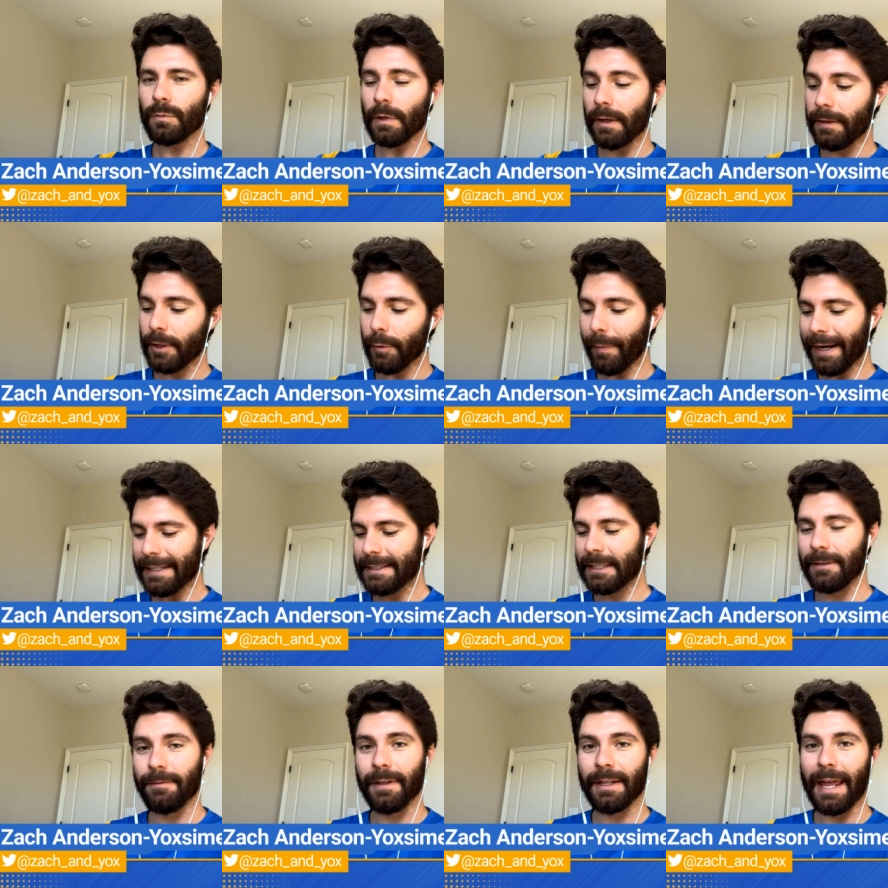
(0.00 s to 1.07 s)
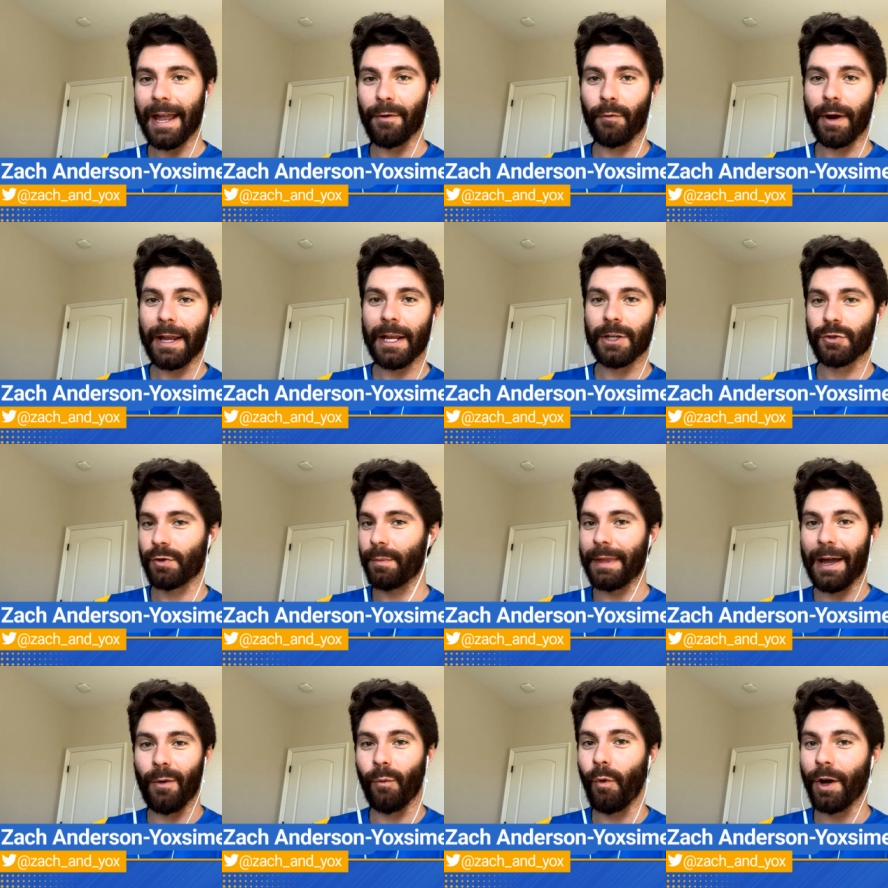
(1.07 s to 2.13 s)
you might see Vide range from
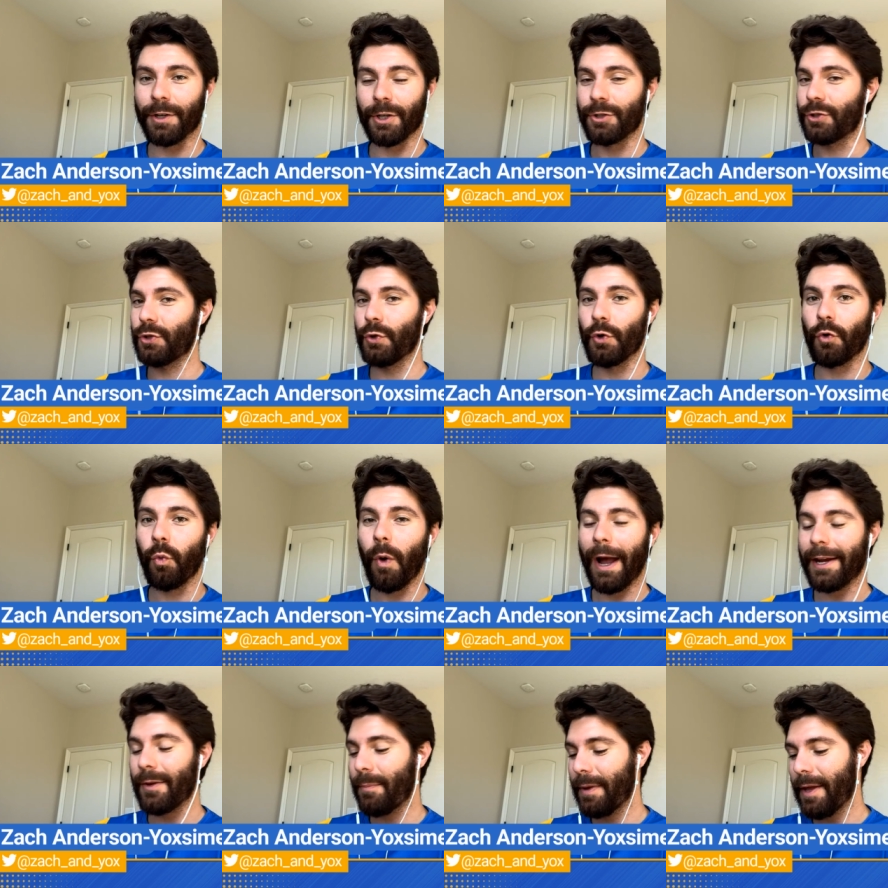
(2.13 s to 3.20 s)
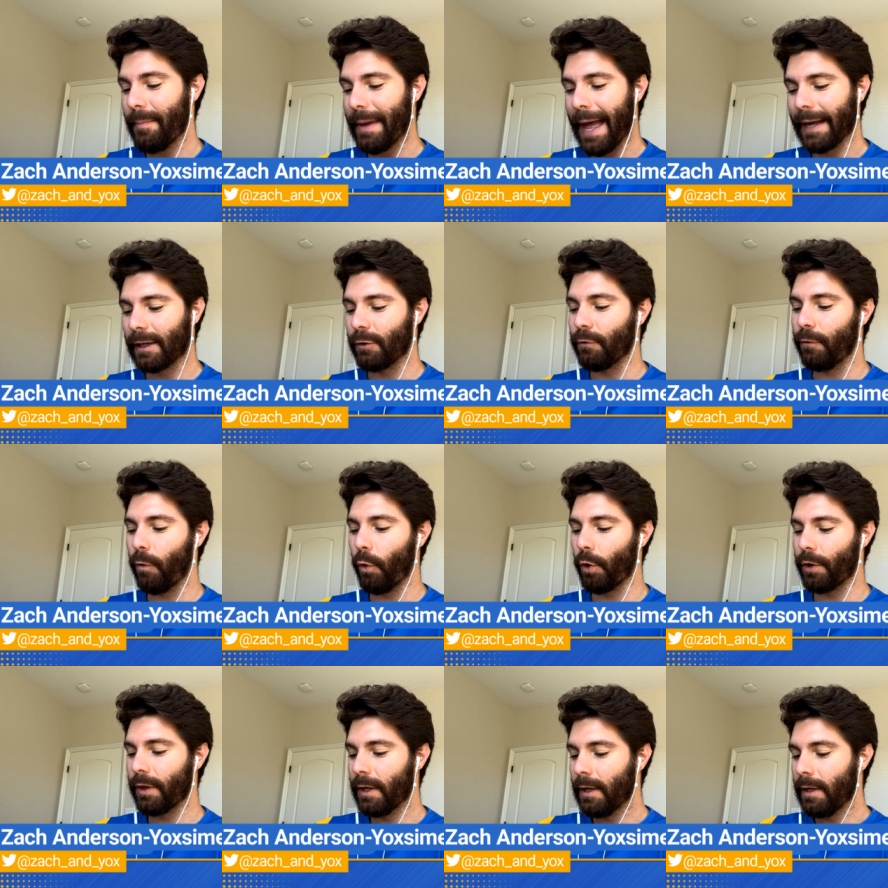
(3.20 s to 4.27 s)
that one to two quite a bit back and
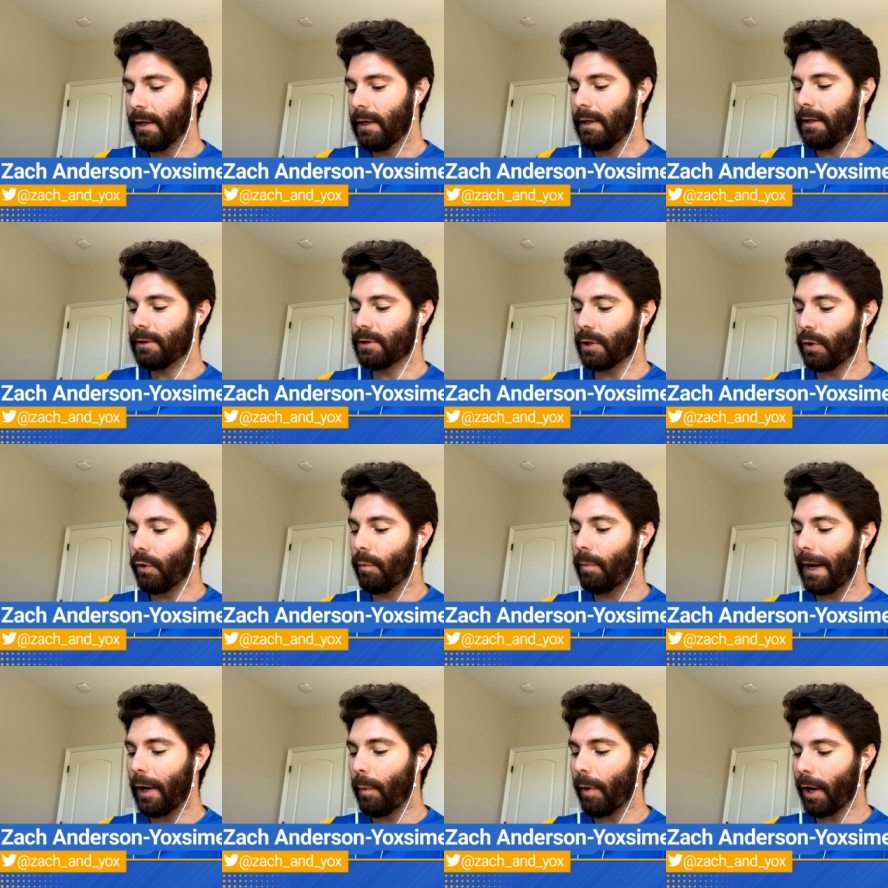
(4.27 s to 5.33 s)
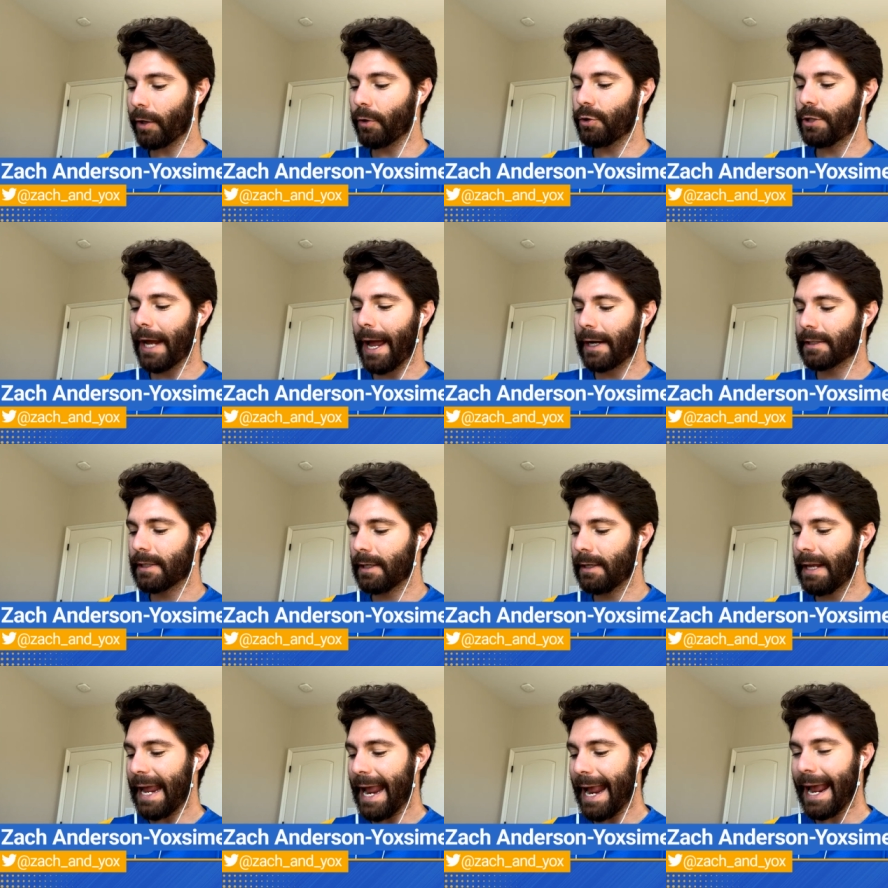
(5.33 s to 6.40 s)
forth so Elmarko Jackson
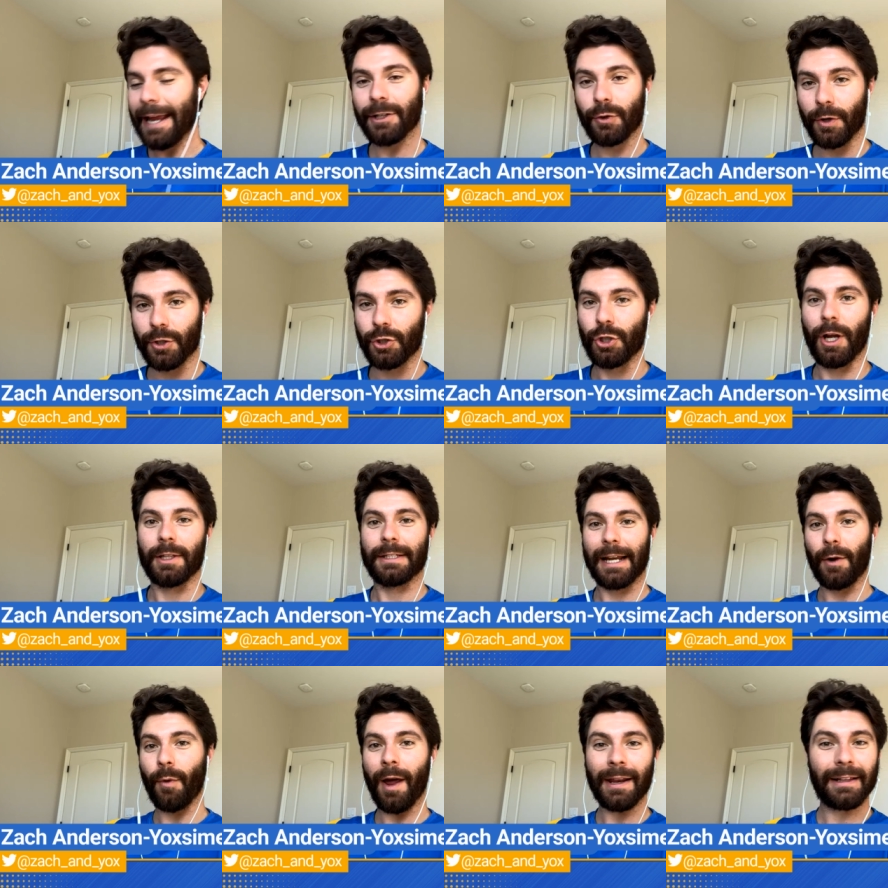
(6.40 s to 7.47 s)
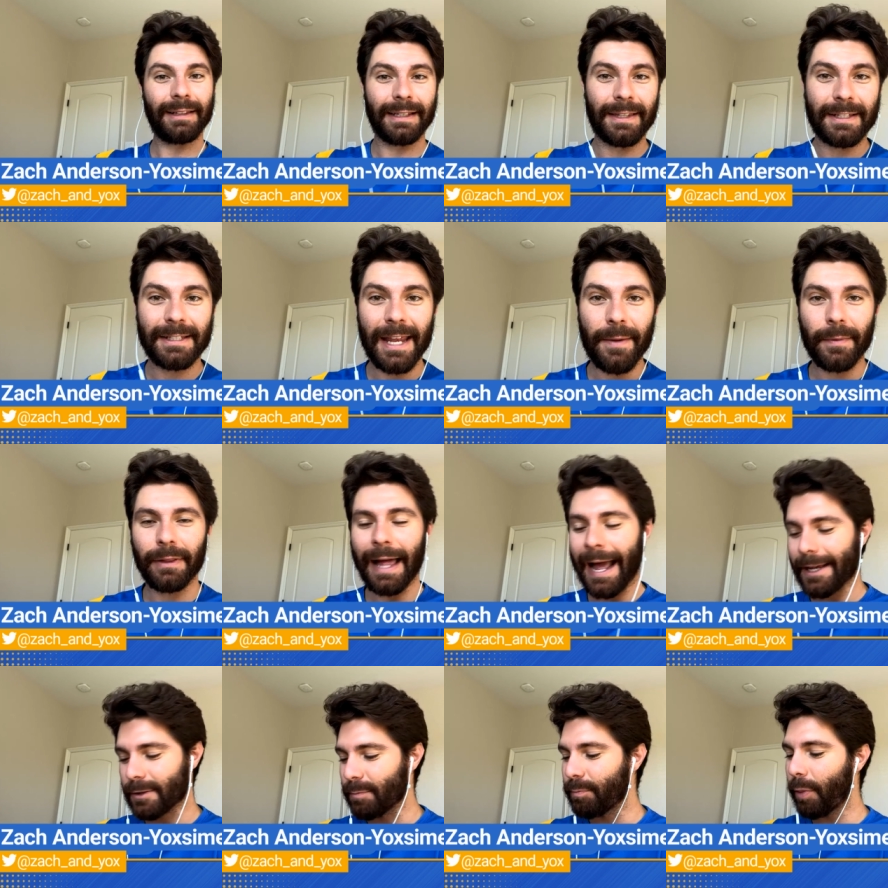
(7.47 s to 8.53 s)
and Chris Johnson, ironically in the same
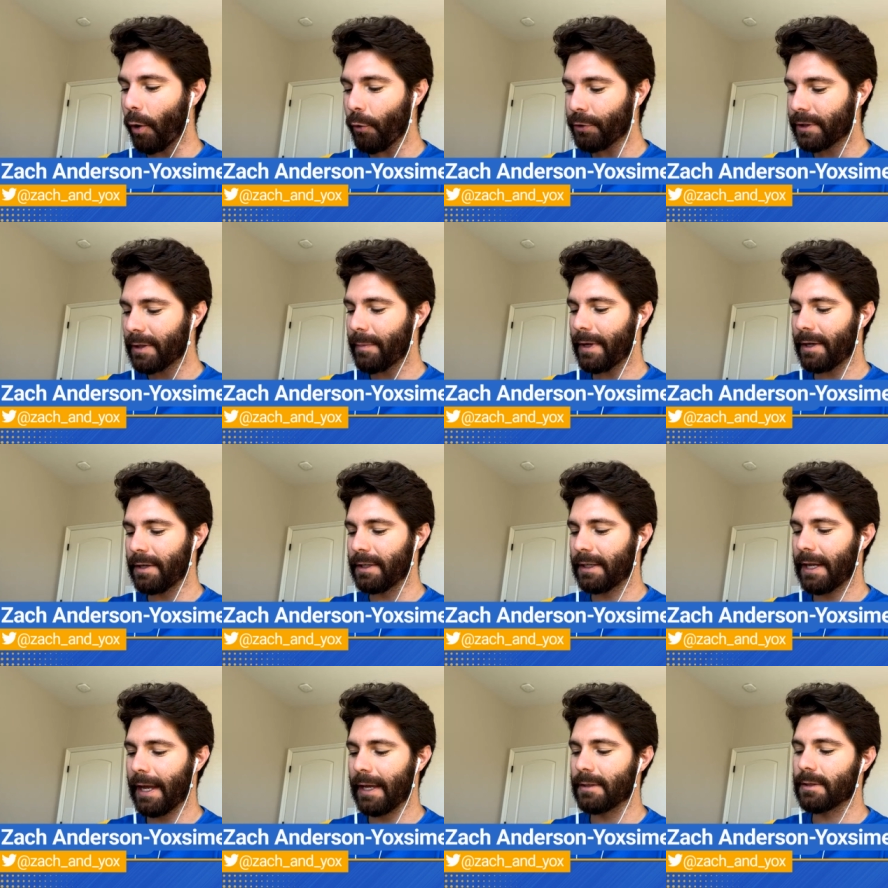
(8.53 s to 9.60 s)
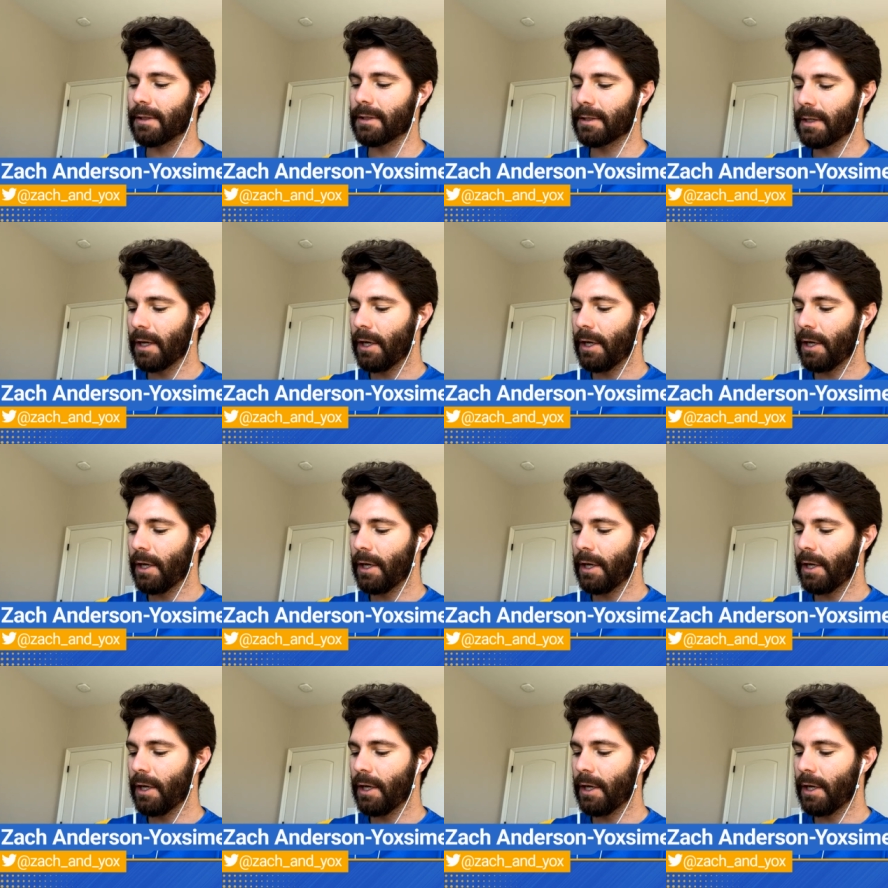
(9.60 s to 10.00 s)
class, both committed to Kansas.